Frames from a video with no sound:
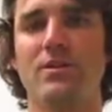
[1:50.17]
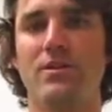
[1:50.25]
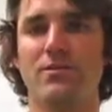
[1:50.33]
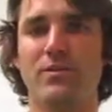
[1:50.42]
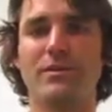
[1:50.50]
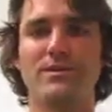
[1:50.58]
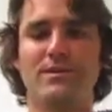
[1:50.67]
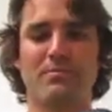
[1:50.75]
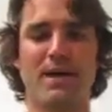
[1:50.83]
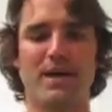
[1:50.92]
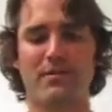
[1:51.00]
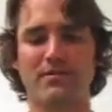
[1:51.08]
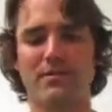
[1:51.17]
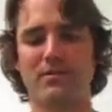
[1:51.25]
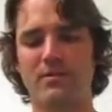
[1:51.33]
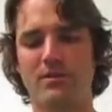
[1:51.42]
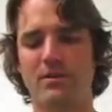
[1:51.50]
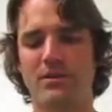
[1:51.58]
you release the back of the
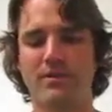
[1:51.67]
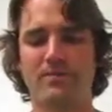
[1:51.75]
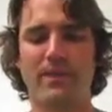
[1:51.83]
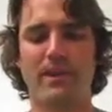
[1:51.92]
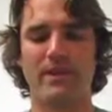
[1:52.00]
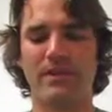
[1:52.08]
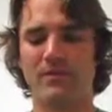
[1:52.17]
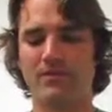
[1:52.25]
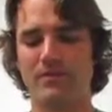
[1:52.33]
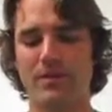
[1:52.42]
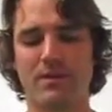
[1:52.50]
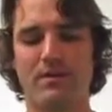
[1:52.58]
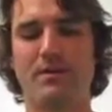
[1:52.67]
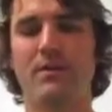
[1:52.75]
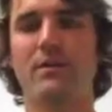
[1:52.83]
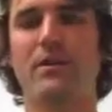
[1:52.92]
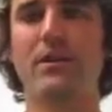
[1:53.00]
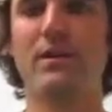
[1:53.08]
hood, and then on the front here,